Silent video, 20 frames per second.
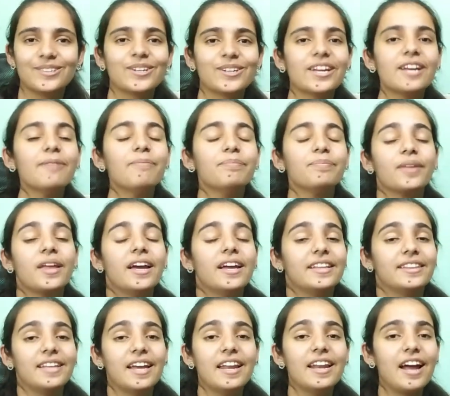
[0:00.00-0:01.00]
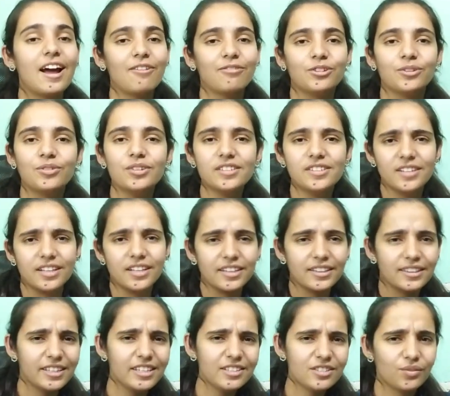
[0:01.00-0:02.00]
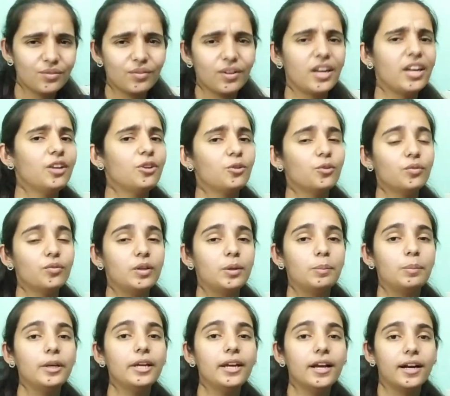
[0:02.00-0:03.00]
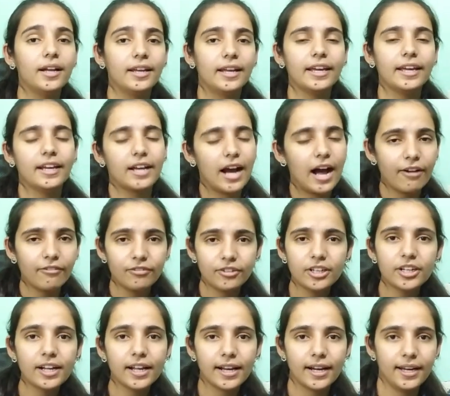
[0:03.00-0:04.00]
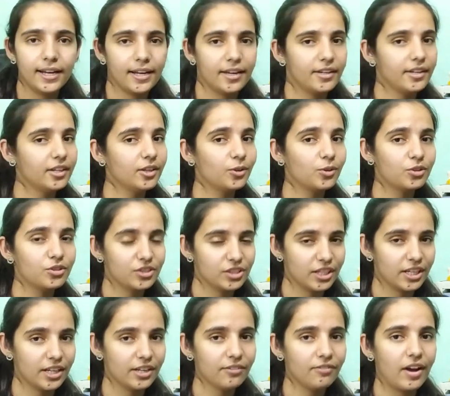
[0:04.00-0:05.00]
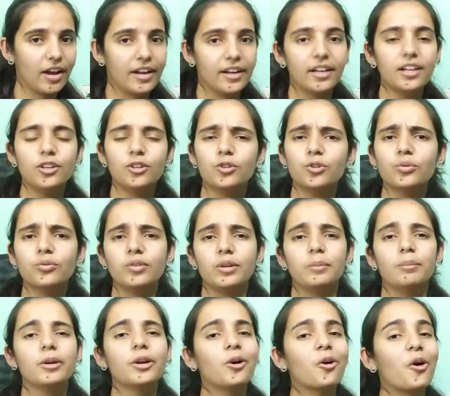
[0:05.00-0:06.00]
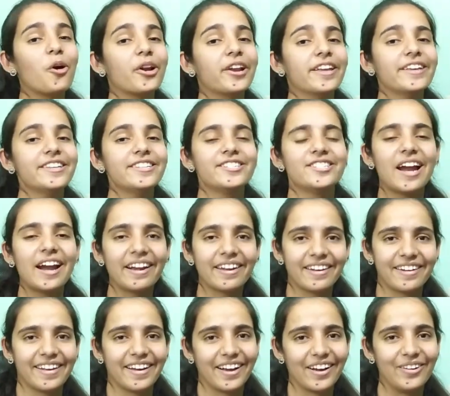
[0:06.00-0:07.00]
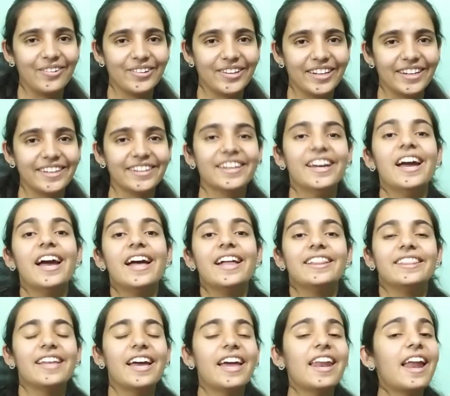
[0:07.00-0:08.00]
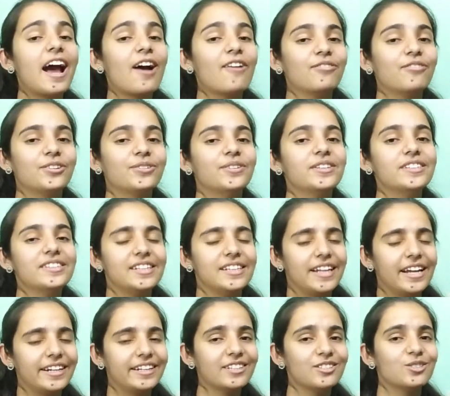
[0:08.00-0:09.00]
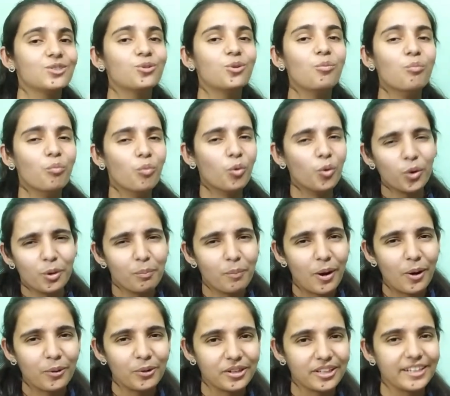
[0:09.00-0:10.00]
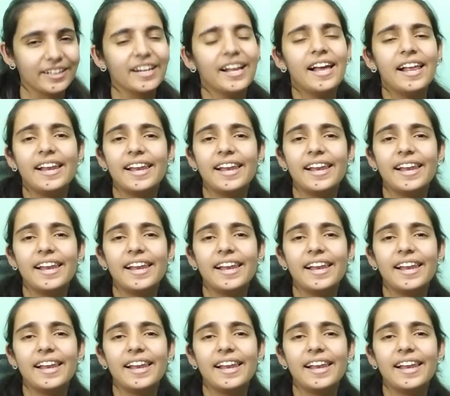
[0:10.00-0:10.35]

Okay, then afterwards, this way you will be after clearing your CA final, you will be called as chartered accountant. Then afterwards, let us know more about it.